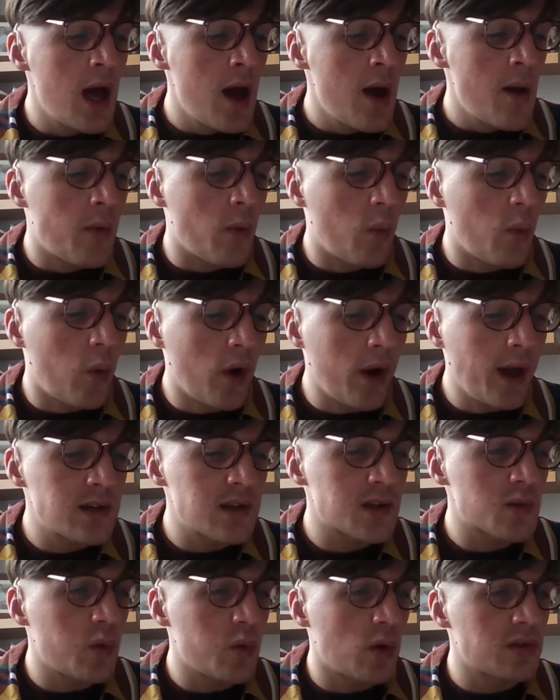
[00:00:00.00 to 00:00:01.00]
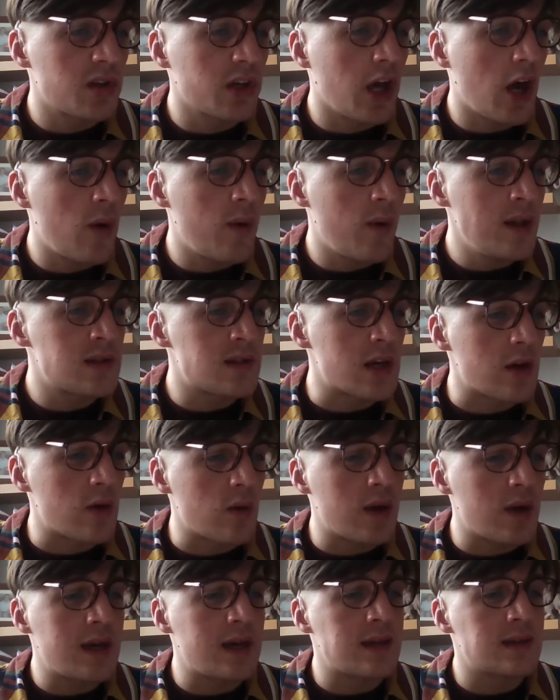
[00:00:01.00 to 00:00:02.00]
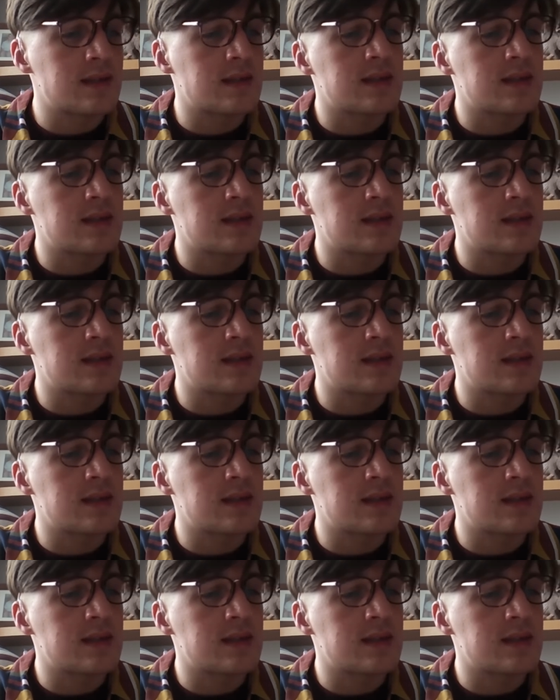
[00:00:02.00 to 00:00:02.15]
But what I just want to go into is